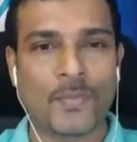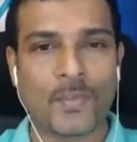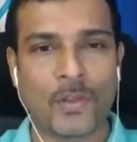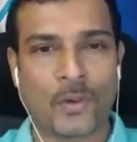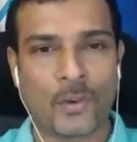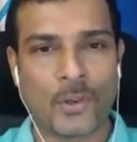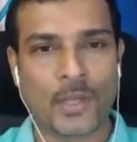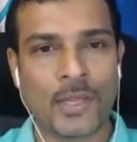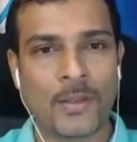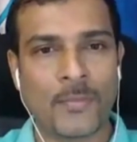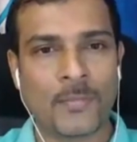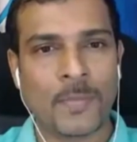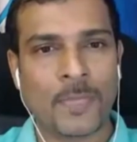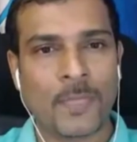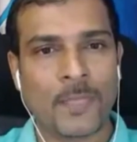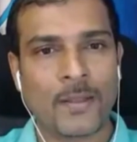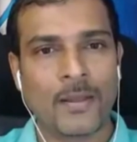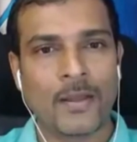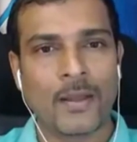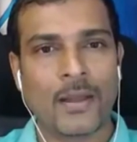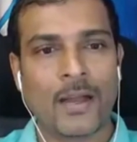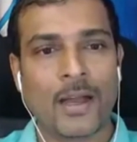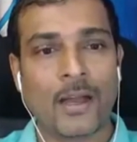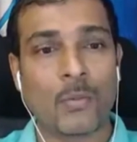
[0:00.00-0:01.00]
Okay.
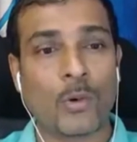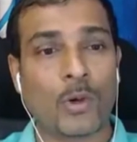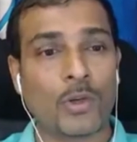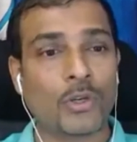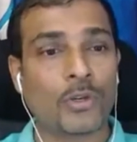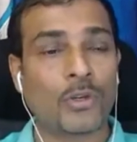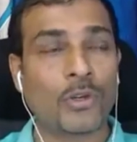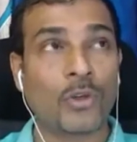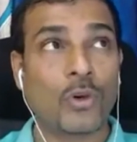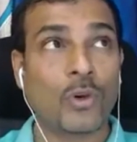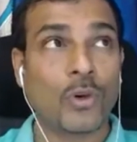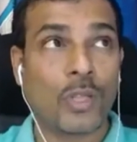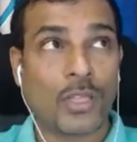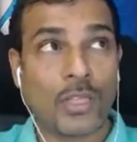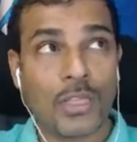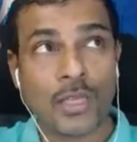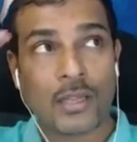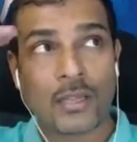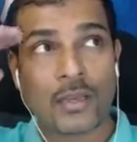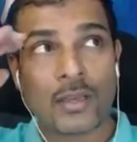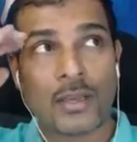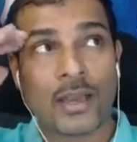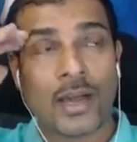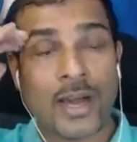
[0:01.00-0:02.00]
I want you to go and
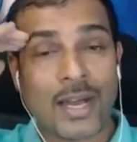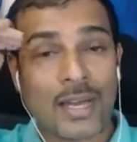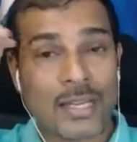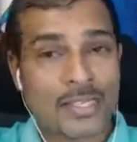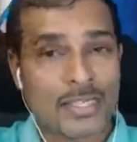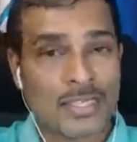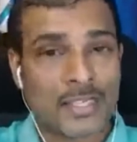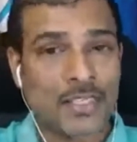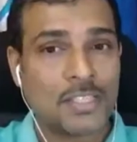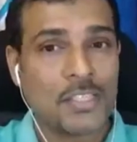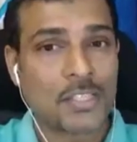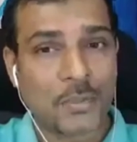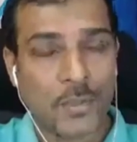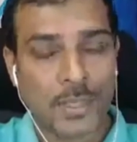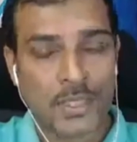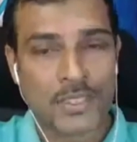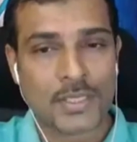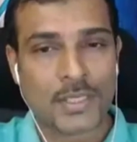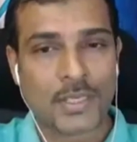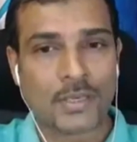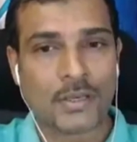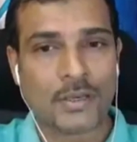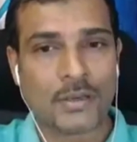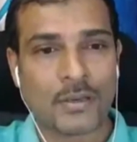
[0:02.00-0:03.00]
then ask this
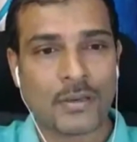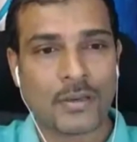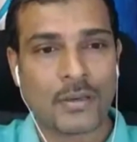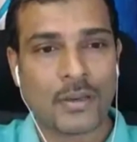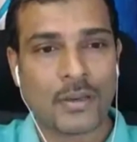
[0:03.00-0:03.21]
question.